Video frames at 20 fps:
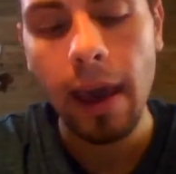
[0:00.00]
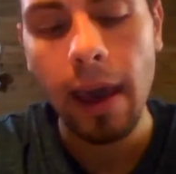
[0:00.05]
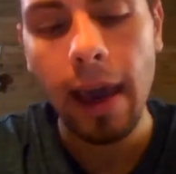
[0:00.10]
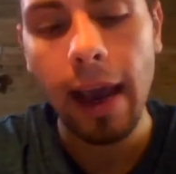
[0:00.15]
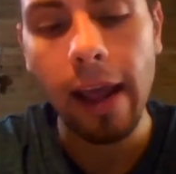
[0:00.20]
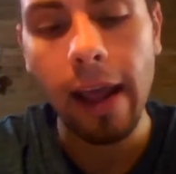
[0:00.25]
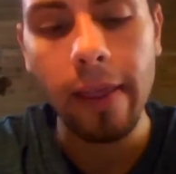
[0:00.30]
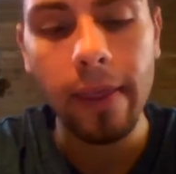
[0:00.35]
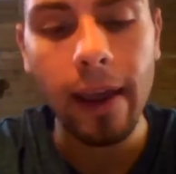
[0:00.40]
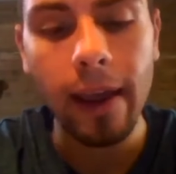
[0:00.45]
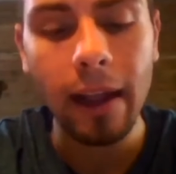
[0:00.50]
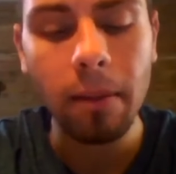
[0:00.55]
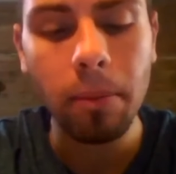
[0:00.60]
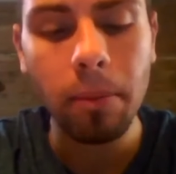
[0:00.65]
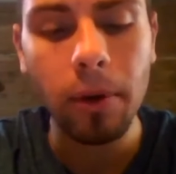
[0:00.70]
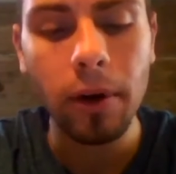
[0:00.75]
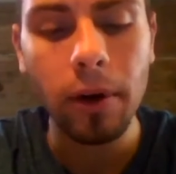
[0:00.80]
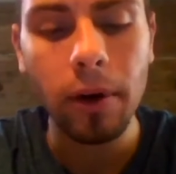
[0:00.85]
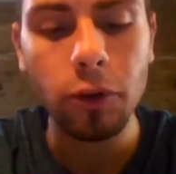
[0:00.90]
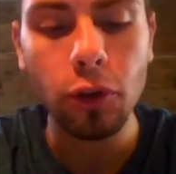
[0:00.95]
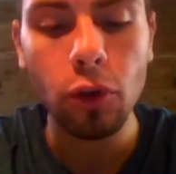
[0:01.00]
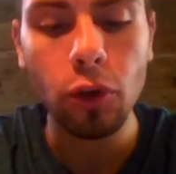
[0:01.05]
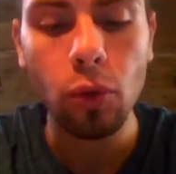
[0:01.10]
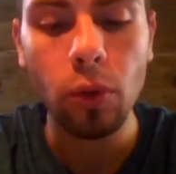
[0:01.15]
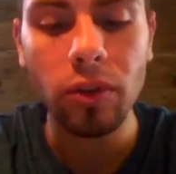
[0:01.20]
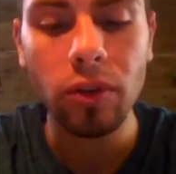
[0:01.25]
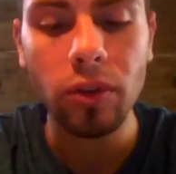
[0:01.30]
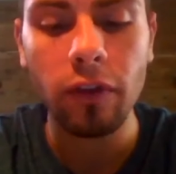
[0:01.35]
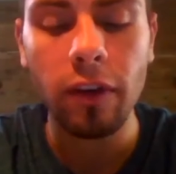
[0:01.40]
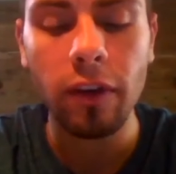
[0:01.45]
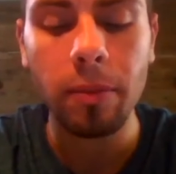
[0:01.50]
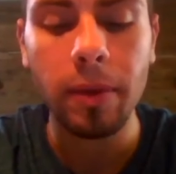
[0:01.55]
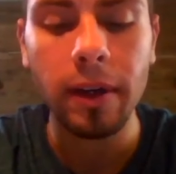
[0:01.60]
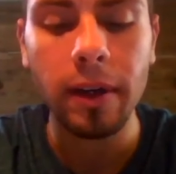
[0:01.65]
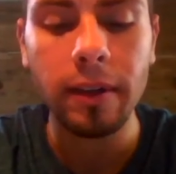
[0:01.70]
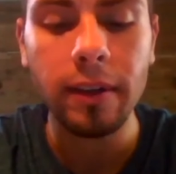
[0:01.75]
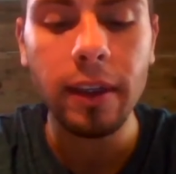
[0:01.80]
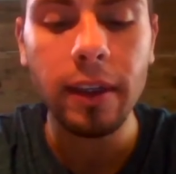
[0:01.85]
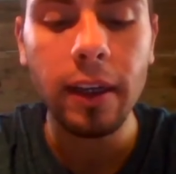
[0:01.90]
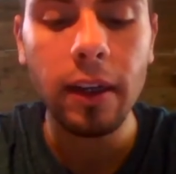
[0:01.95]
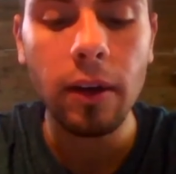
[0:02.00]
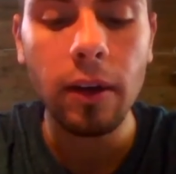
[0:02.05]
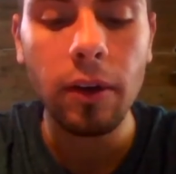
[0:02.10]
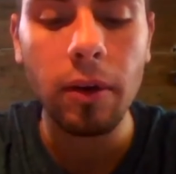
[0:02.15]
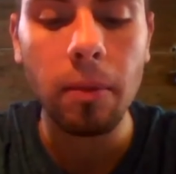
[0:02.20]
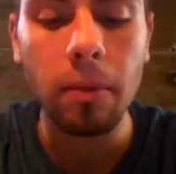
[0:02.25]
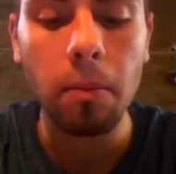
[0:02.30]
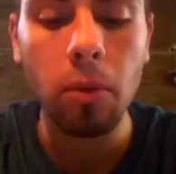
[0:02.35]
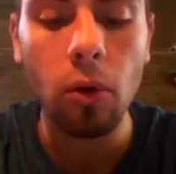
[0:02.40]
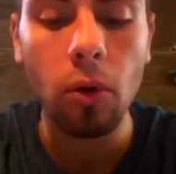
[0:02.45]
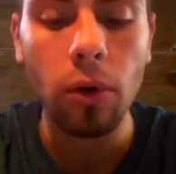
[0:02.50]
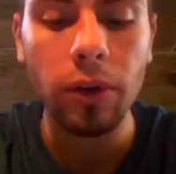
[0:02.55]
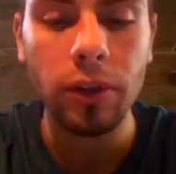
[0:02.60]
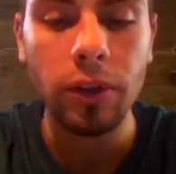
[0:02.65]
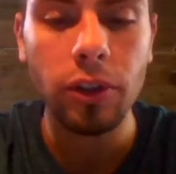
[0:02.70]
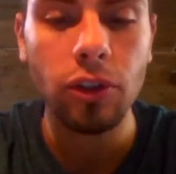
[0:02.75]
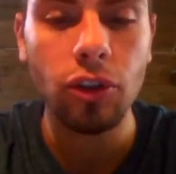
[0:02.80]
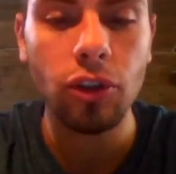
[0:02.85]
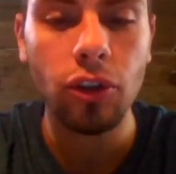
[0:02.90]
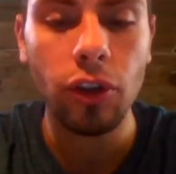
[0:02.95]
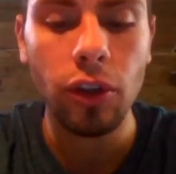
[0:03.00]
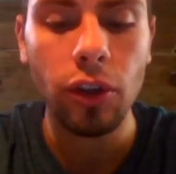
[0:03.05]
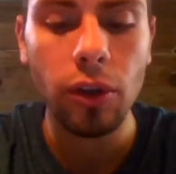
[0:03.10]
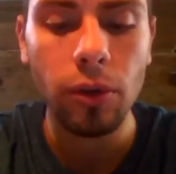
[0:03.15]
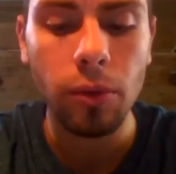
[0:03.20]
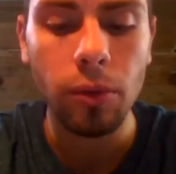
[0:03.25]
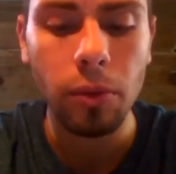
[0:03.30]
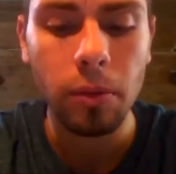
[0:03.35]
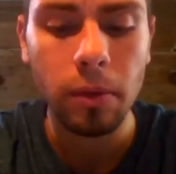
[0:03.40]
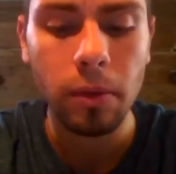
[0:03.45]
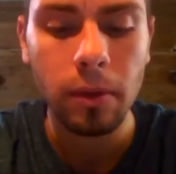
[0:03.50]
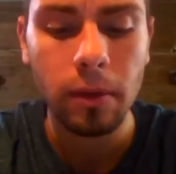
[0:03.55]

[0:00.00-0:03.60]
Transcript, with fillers: And that person who is of a particular importance to you